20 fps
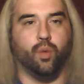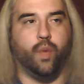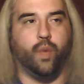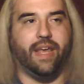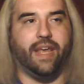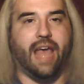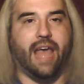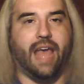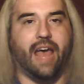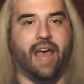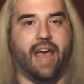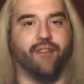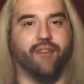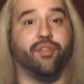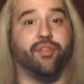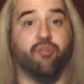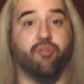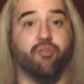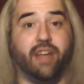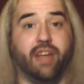we have
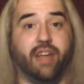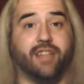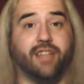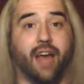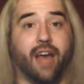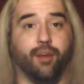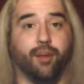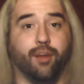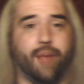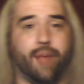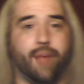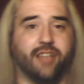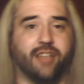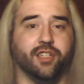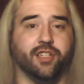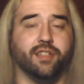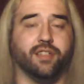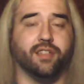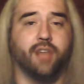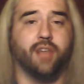3 title
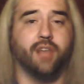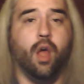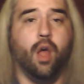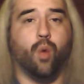matches.